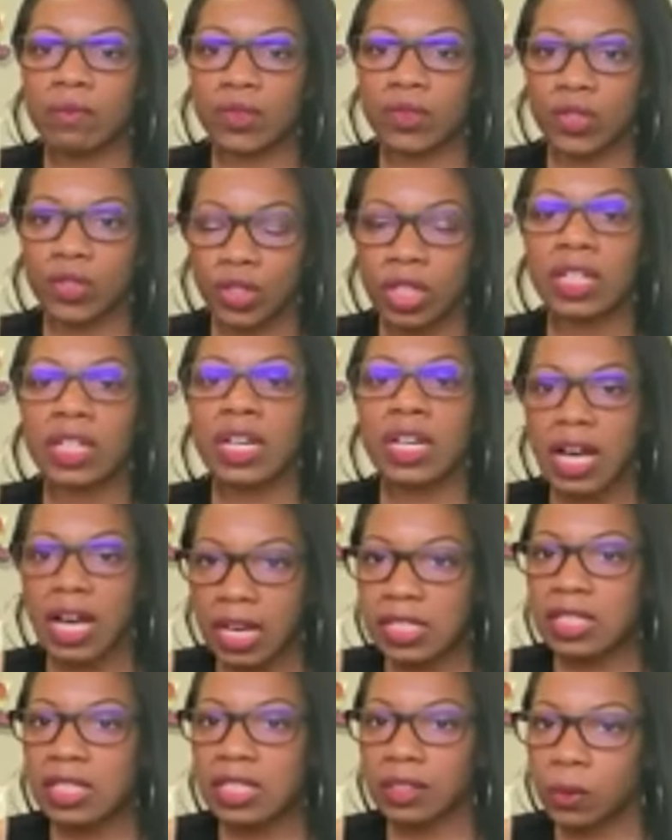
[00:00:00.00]
you're going to
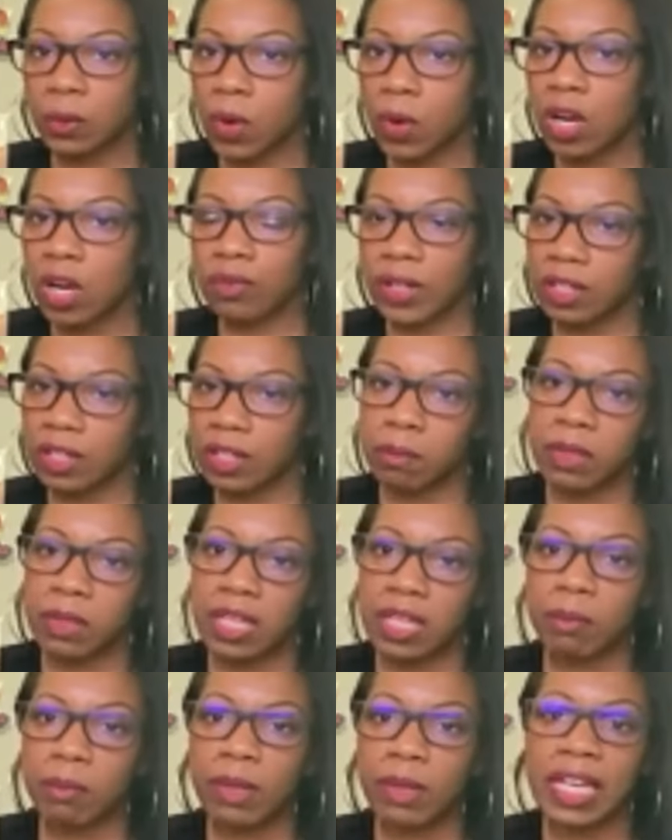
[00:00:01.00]
constantly walk around and be
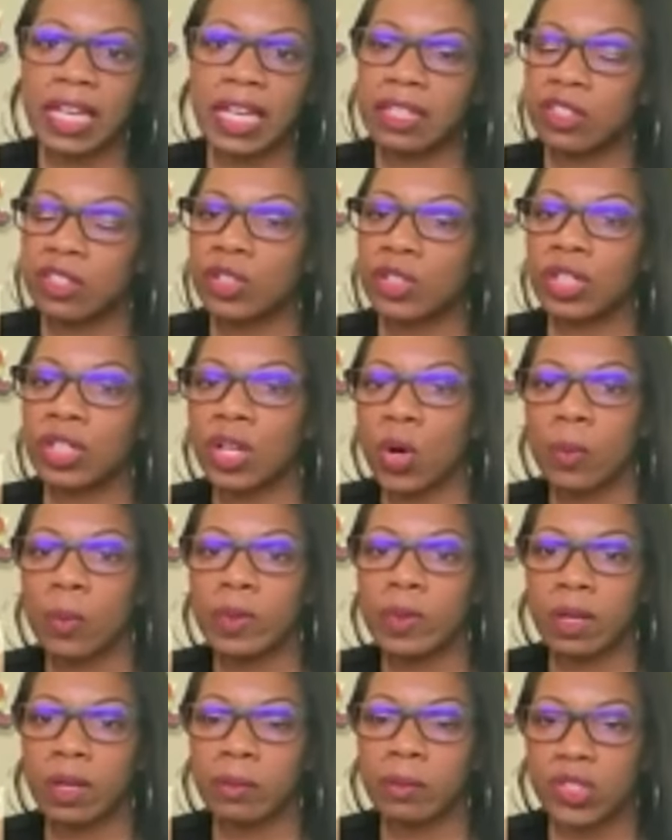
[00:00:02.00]
in pain and you're going to
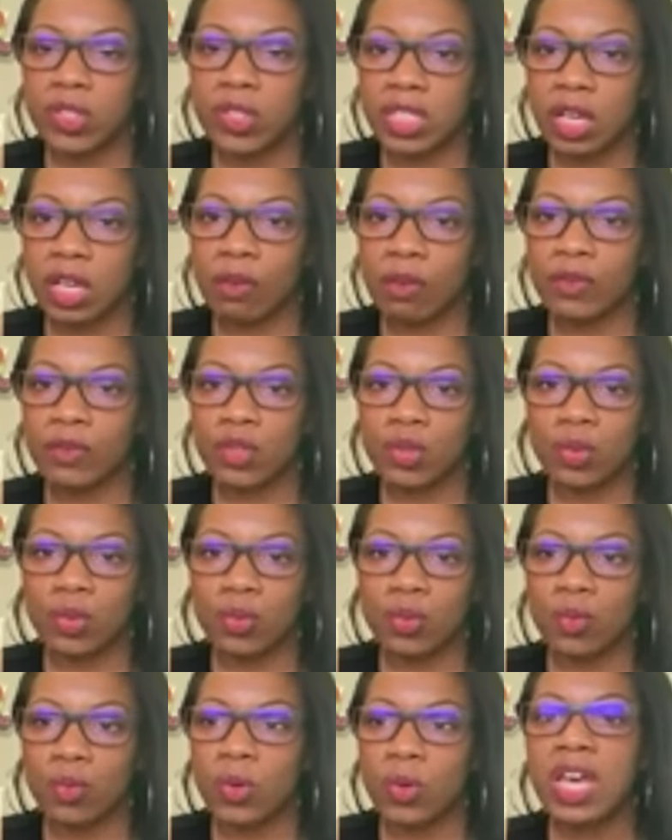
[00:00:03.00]
open up yourself
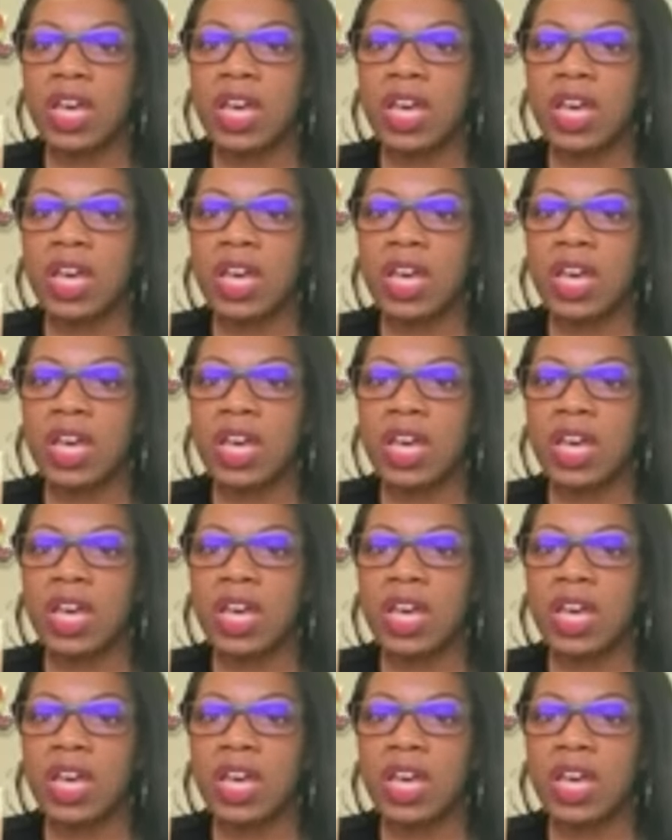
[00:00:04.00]
to